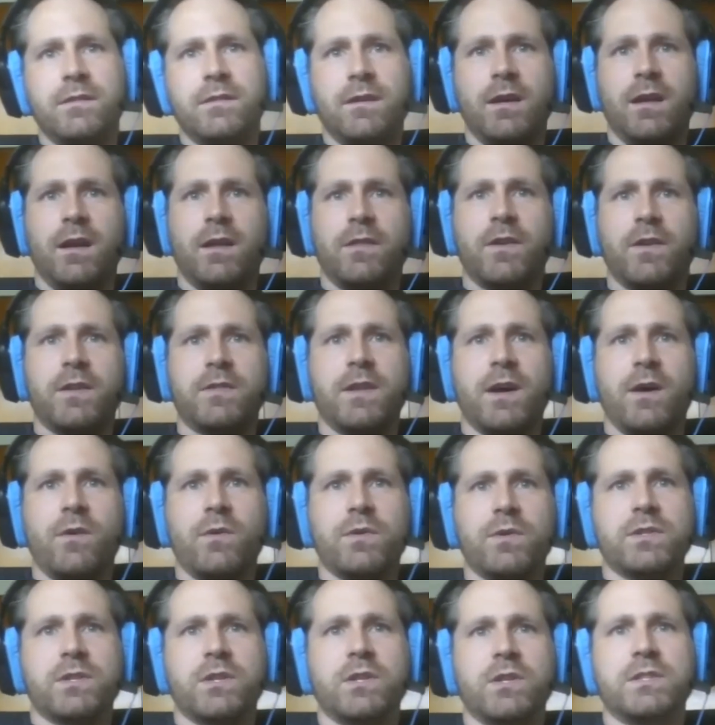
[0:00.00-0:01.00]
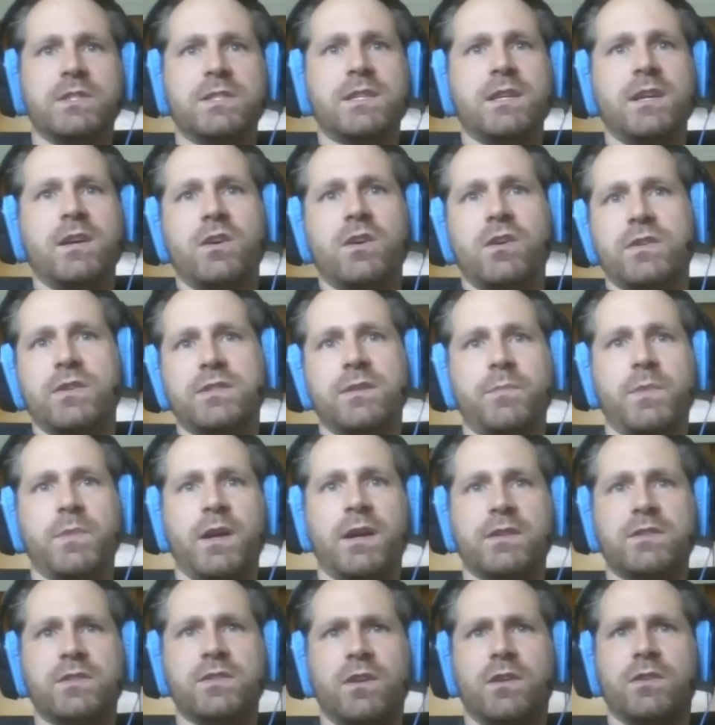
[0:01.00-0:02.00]
And I thought that was a good skill and something I
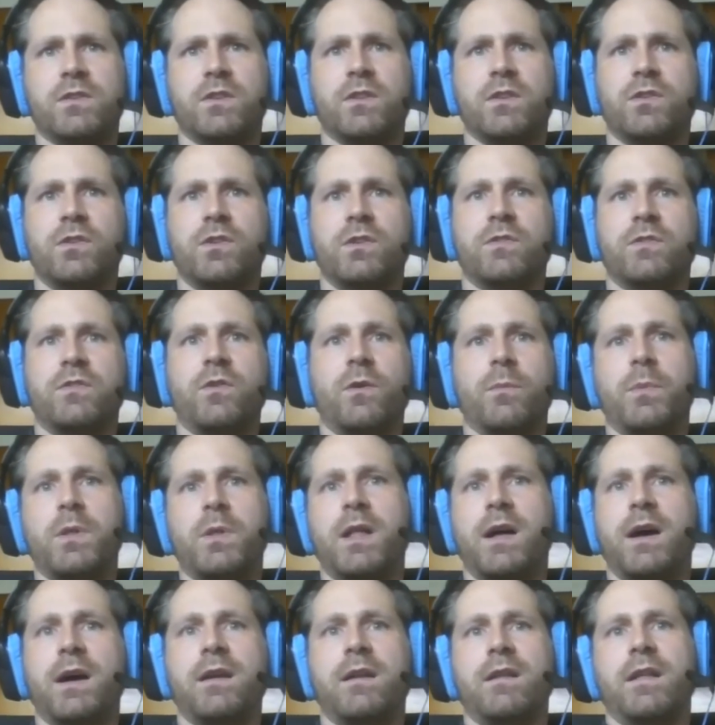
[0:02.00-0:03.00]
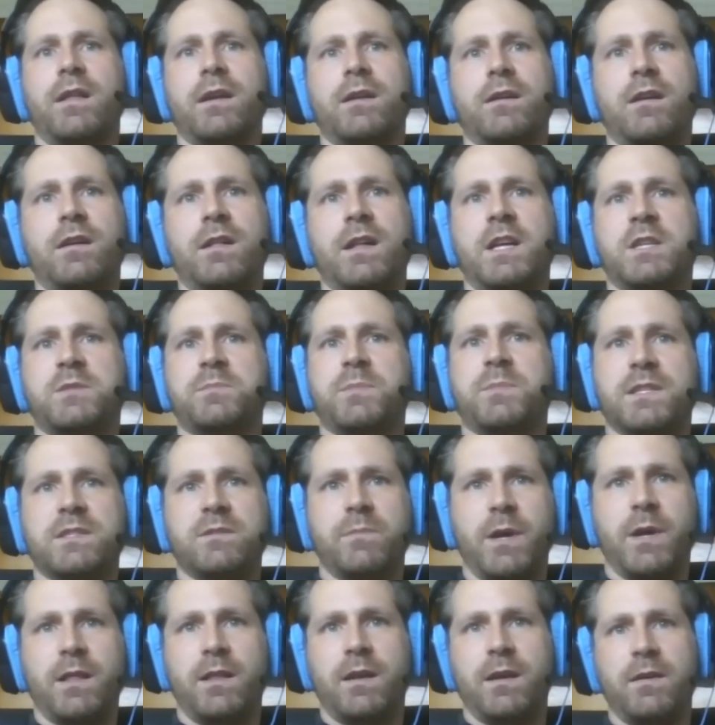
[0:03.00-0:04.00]
started to learn to apply to like all aspects of
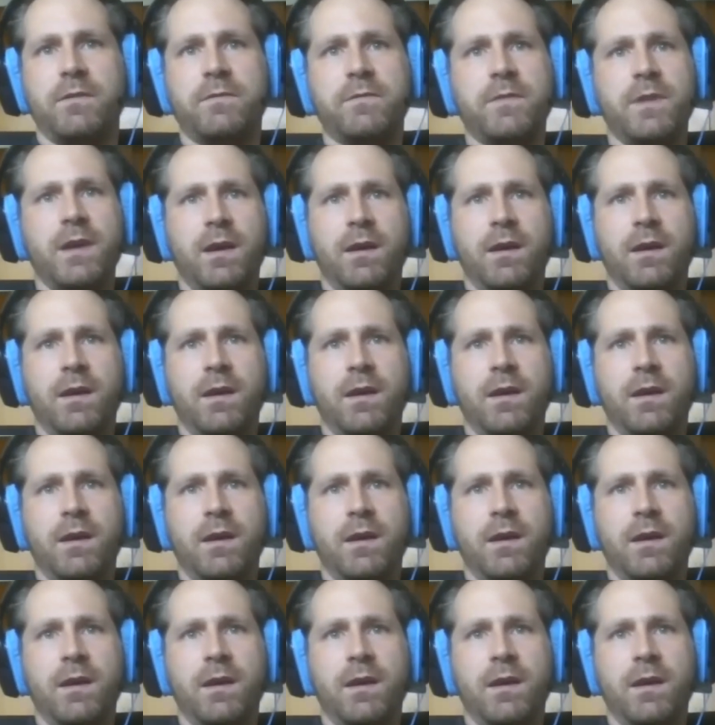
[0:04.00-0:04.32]
my life.